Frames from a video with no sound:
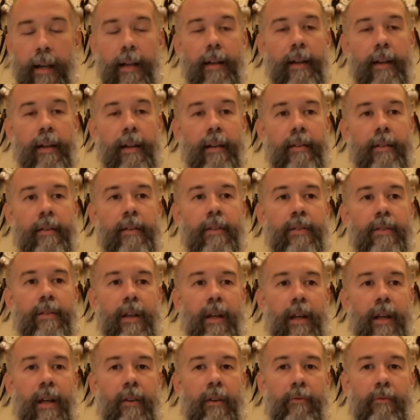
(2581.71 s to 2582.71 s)
is
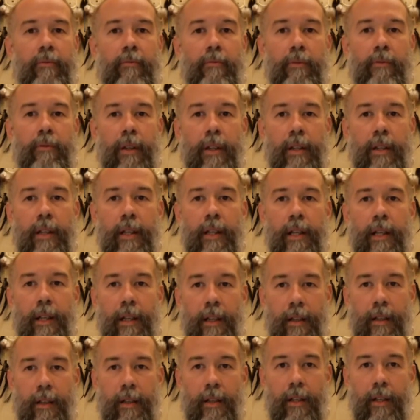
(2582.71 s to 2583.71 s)
a
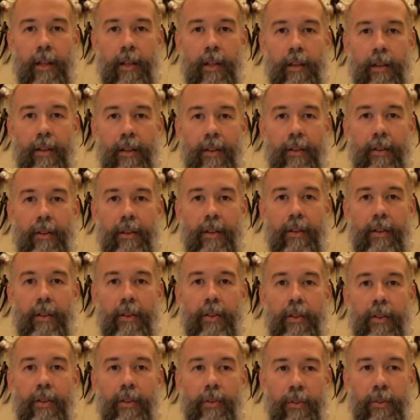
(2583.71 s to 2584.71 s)
really
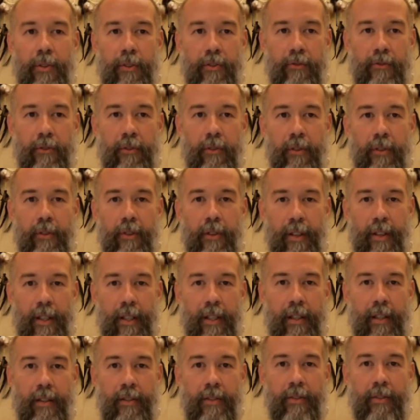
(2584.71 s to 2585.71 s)
useful
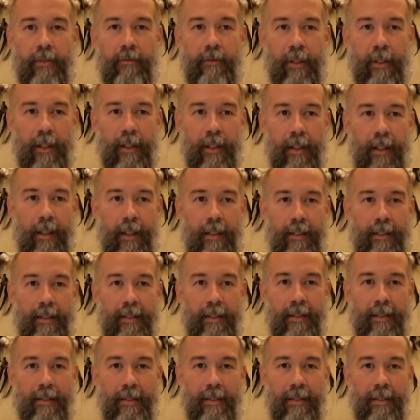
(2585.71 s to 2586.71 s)
thing to
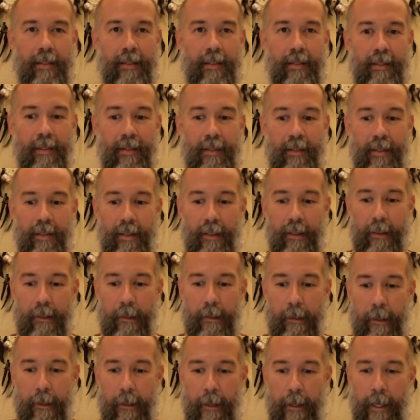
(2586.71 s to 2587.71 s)
realize,
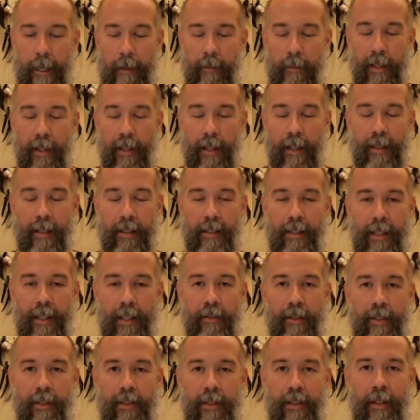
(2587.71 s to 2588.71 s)
that can save
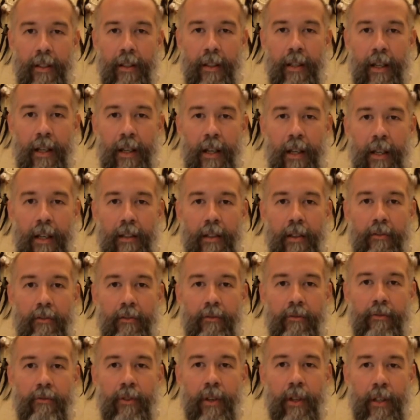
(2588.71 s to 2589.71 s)
us a lot
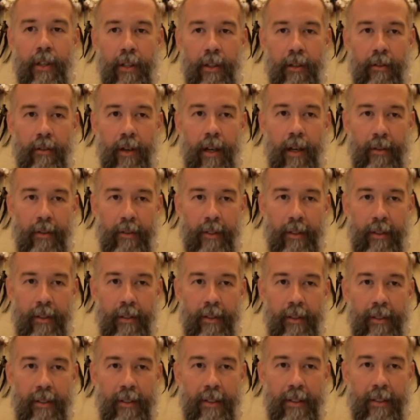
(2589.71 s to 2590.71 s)
of running around
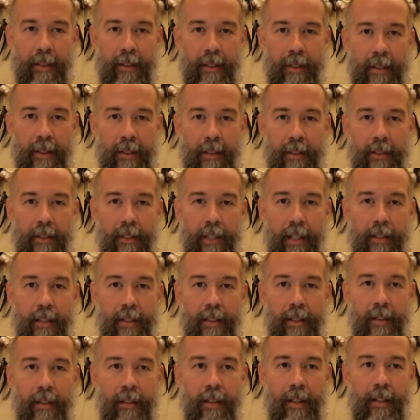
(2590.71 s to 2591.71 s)

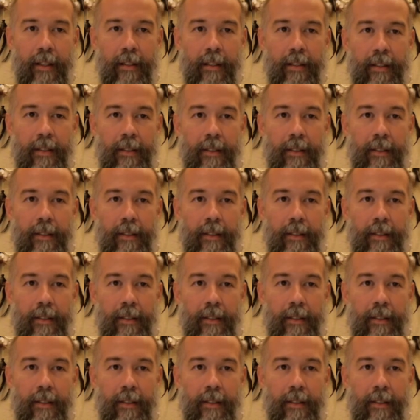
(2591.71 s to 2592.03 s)
chasing things.